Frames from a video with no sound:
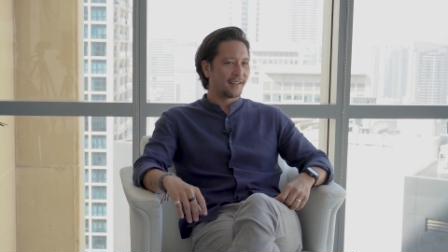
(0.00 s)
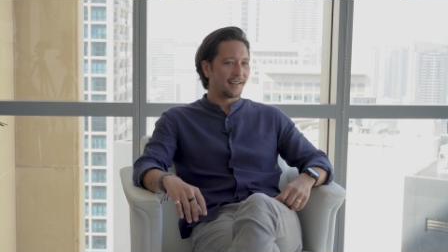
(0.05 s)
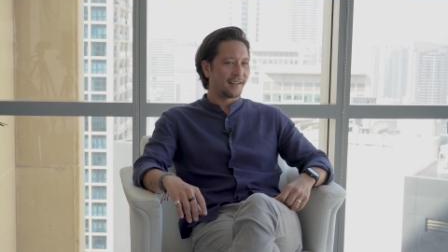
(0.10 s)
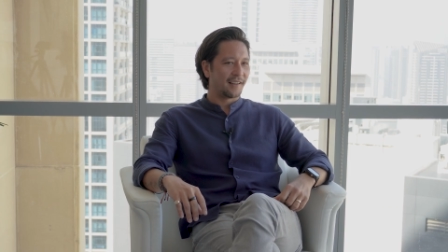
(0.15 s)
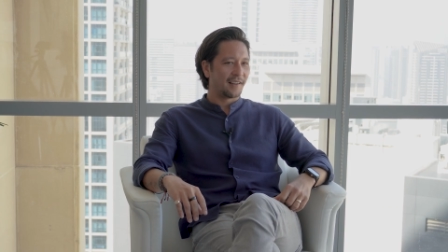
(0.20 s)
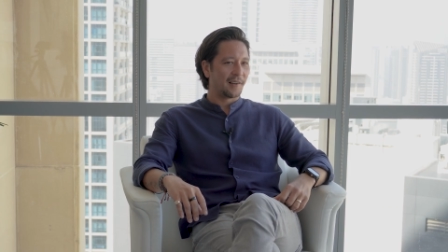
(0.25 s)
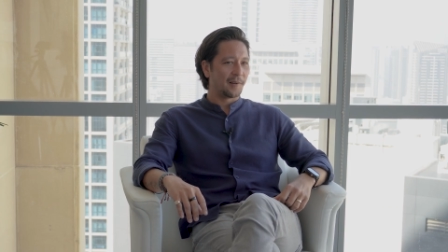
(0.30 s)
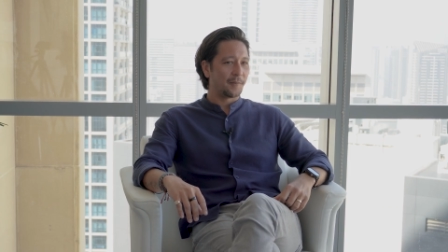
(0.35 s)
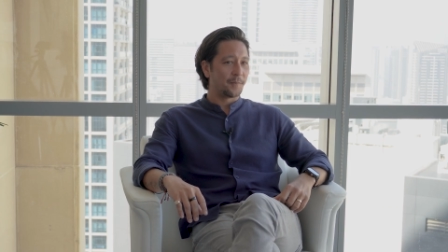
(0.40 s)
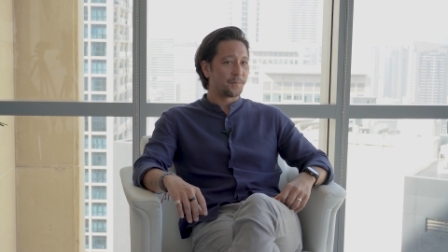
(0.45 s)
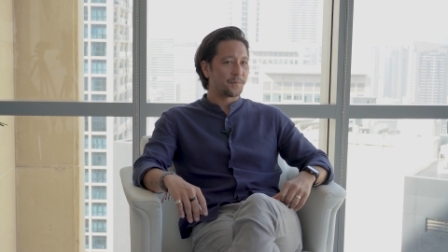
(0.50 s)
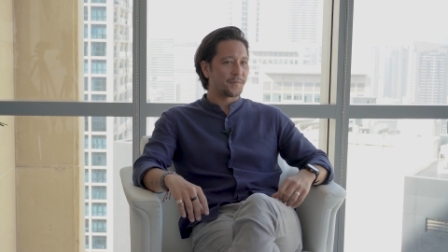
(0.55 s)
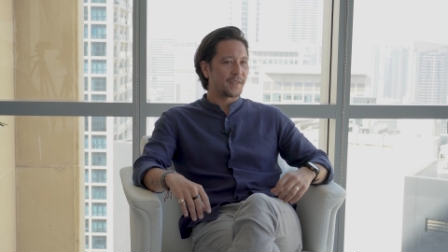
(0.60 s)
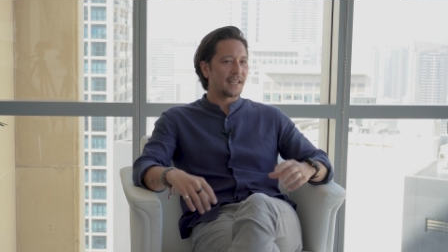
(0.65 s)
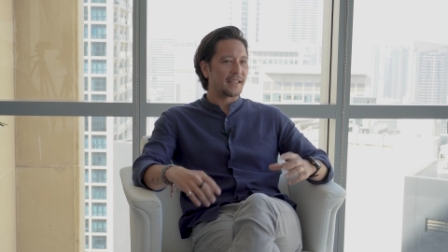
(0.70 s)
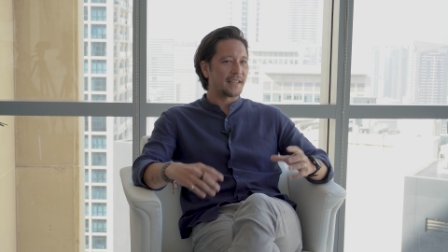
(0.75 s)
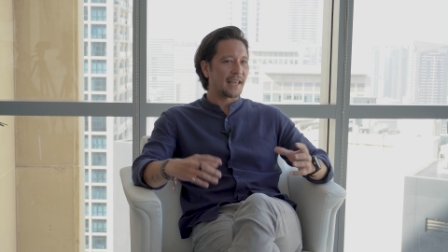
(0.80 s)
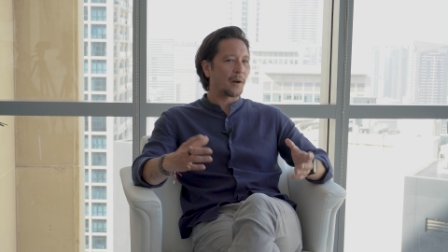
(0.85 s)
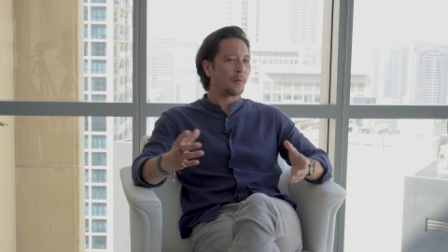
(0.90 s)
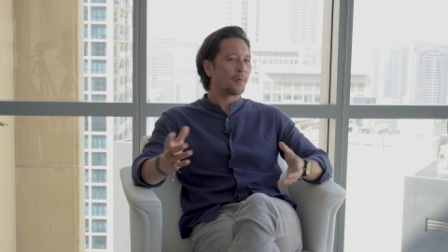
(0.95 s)
um,
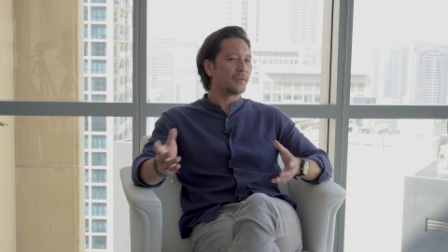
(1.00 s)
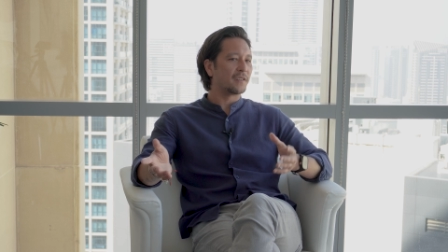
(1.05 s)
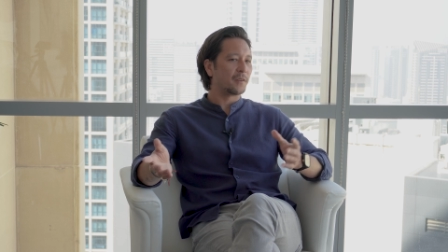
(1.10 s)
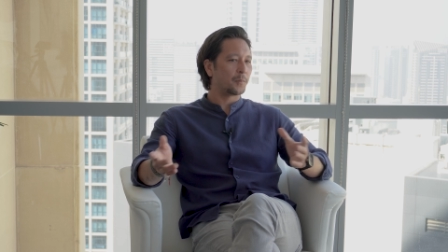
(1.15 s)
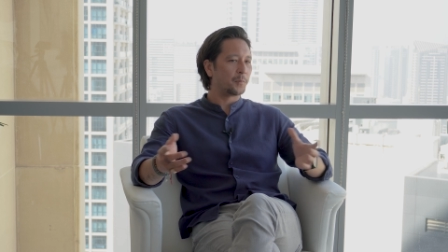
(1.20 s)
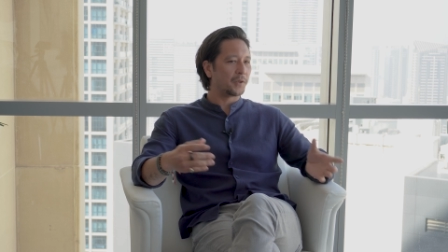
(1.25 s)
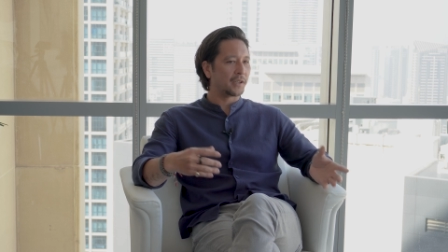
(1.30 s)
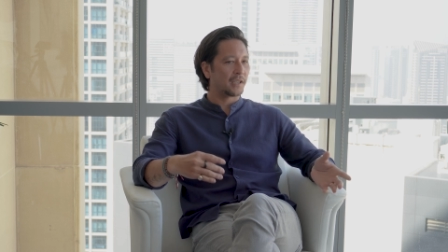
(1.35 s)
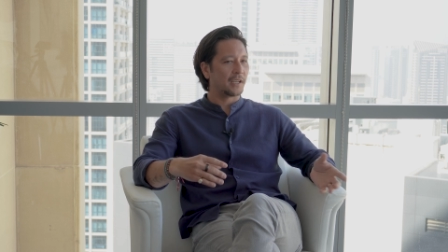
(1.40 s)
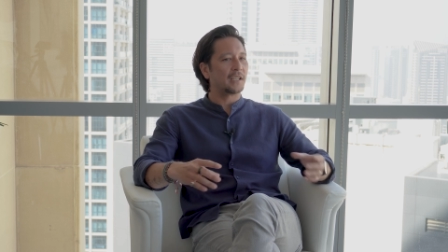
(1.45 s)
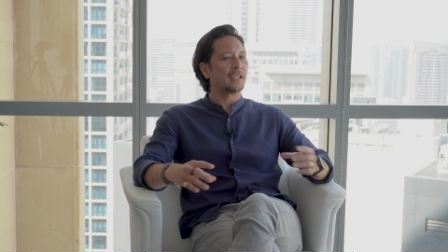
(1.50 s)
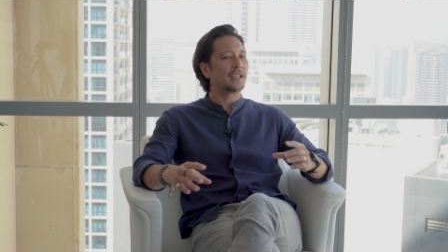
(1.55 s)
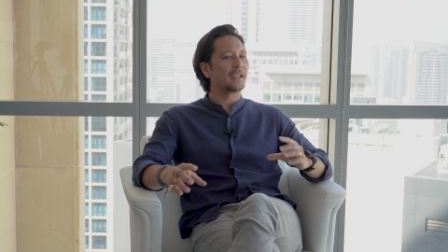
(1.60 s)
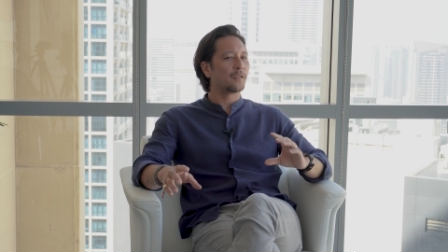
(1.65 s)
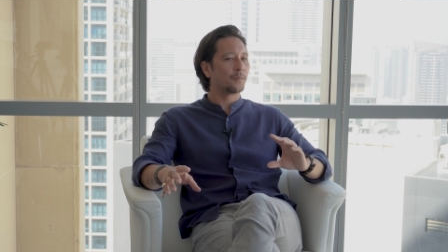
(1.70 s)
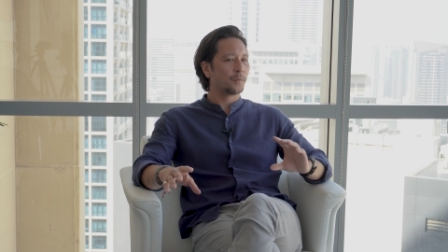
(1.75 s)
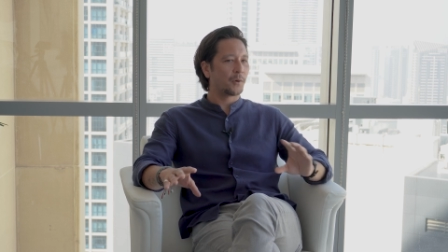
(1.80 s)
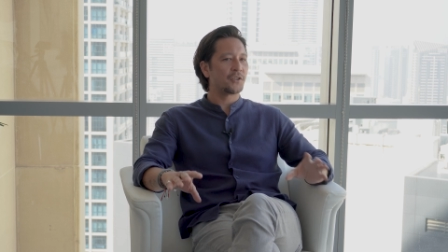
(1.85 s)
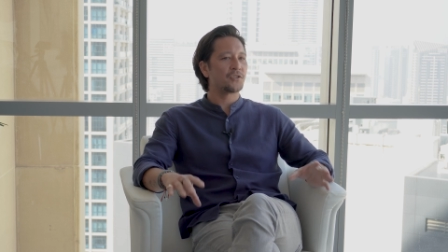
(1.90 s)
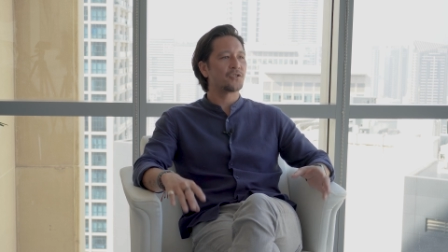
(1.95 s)
that was the beginning
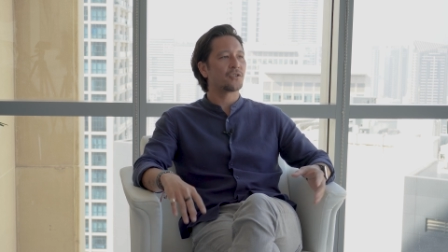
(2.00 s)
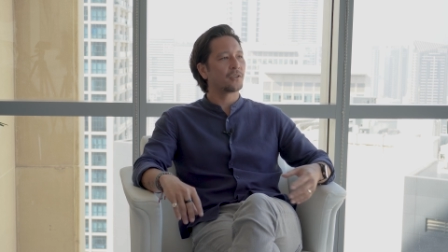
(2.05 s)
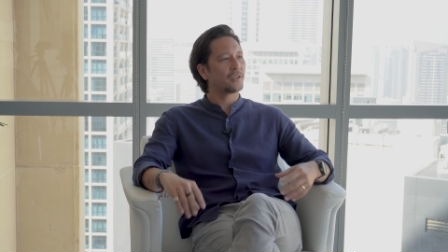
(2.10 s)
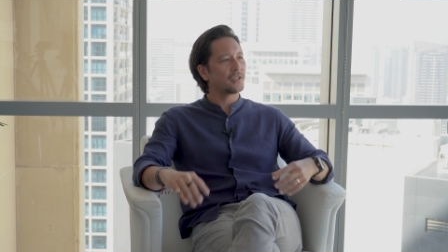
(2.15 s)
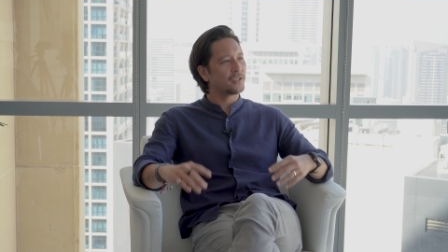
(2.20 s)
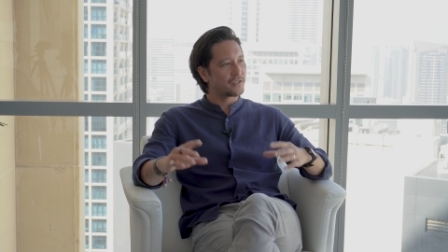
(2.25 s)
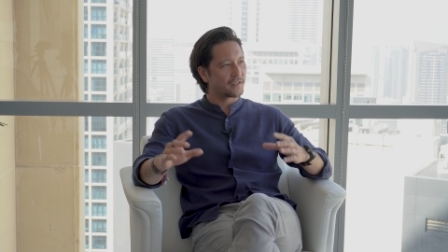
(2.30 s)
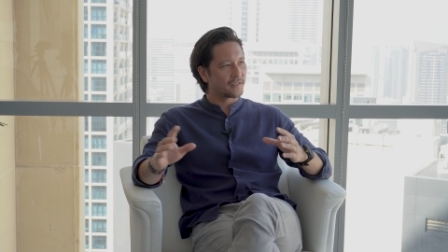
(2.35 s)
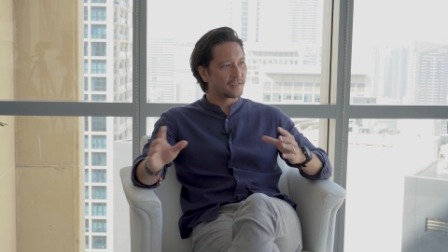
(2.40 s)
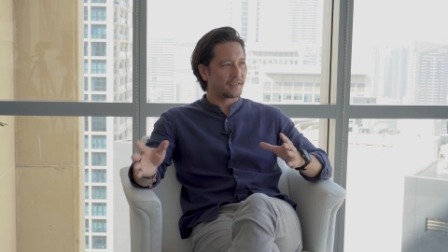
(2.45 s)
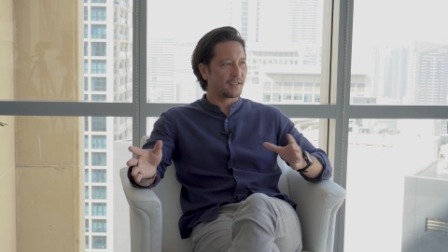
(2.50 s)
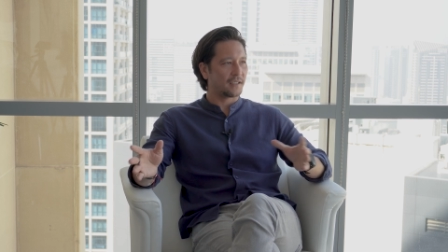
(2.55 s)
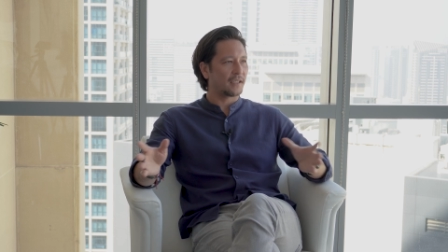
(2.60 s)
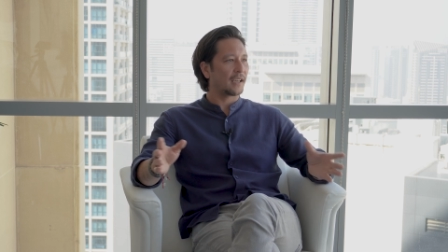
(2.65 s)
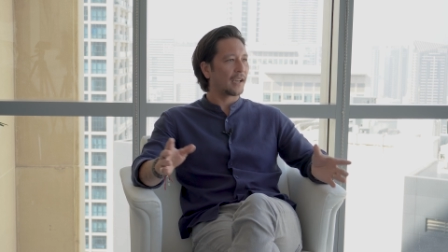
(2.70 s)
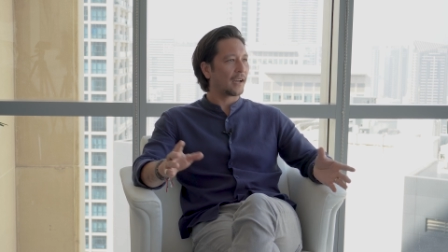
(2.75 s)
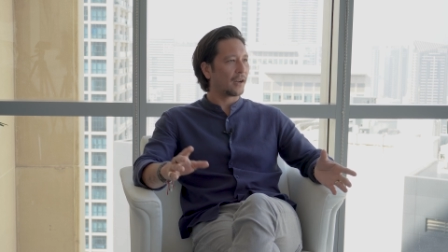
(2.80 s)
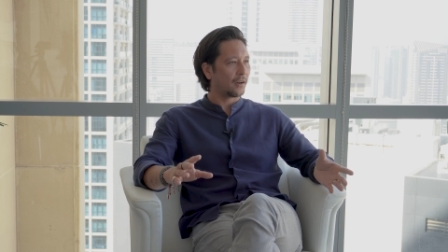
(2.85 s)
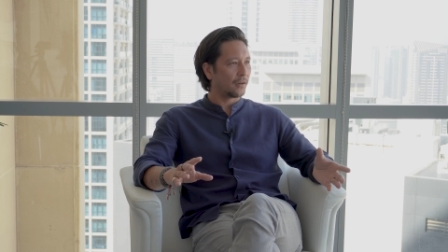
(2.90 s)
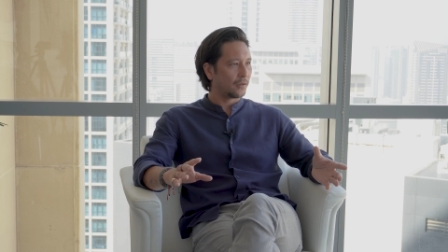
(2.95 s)
of my journey, just
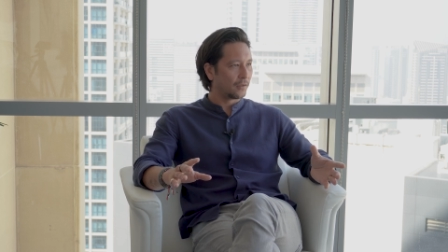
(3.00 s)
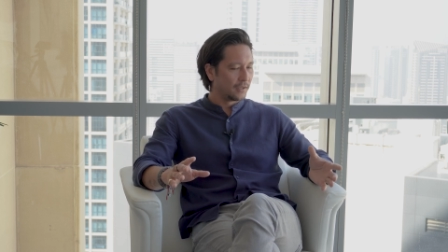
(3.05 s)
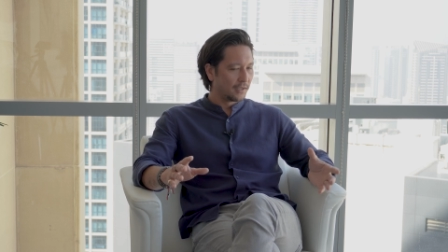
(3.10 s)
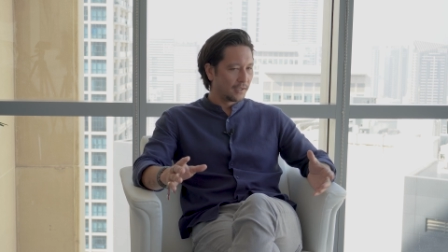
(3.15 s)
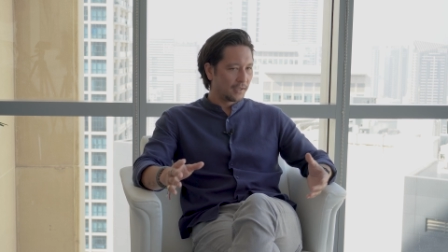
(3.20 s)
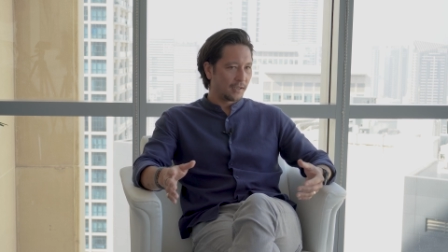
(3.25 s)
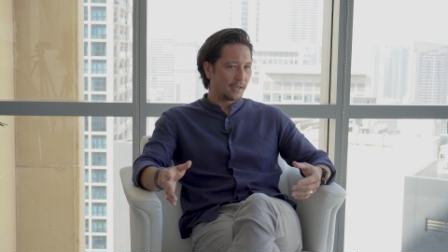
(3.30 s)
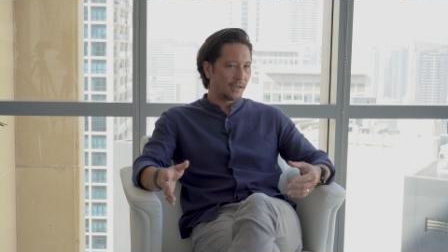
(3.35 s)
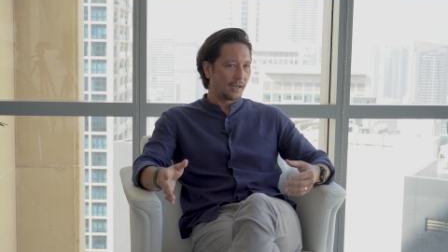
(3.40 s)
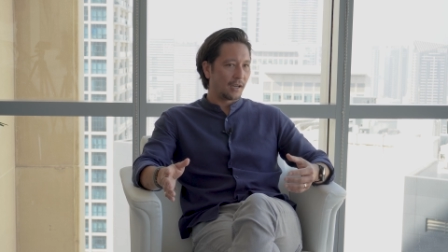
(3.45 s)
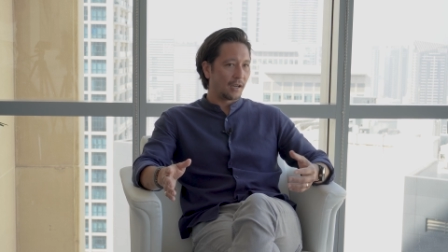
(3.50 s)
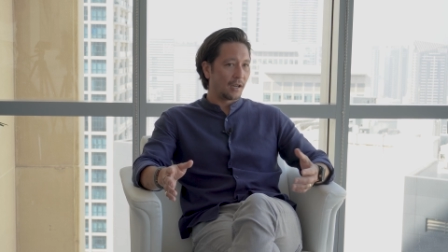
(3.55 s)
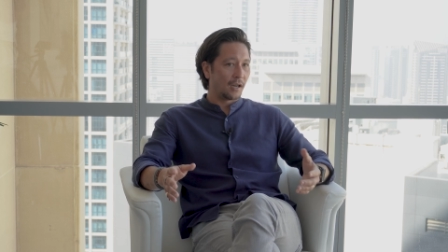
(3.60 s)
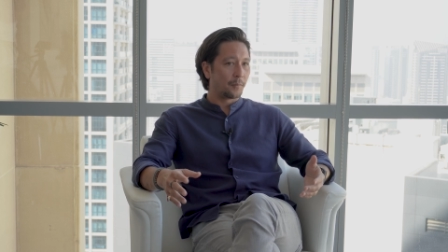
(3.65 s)
seeing how uh,